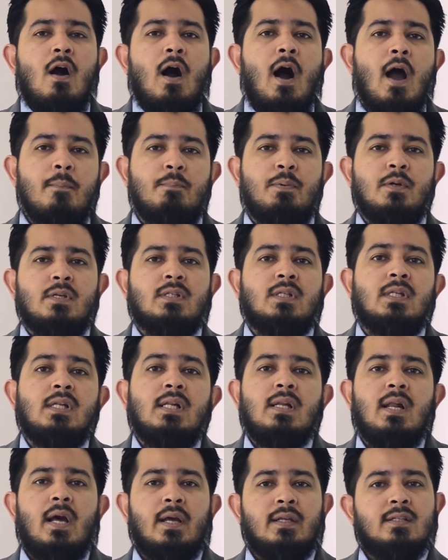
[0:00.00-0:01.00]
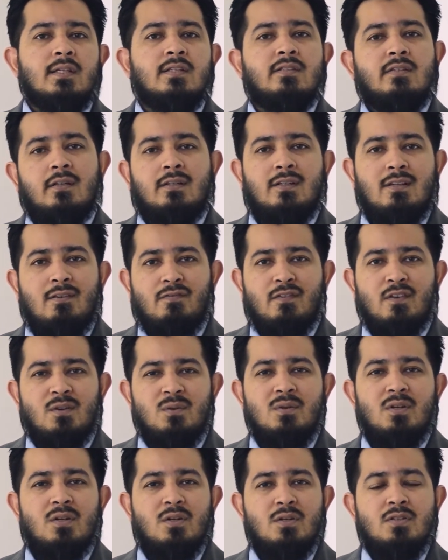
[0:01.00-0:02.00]
I personally like the city view
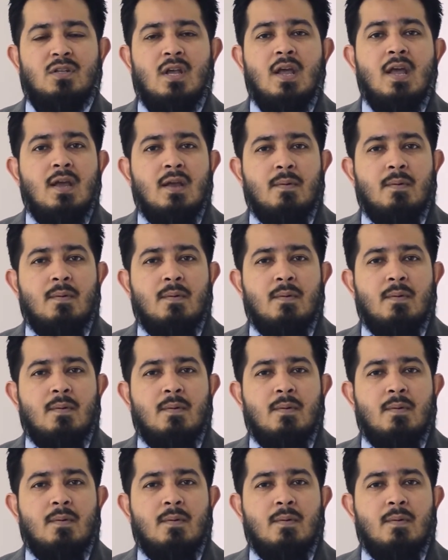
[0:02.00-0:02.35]
because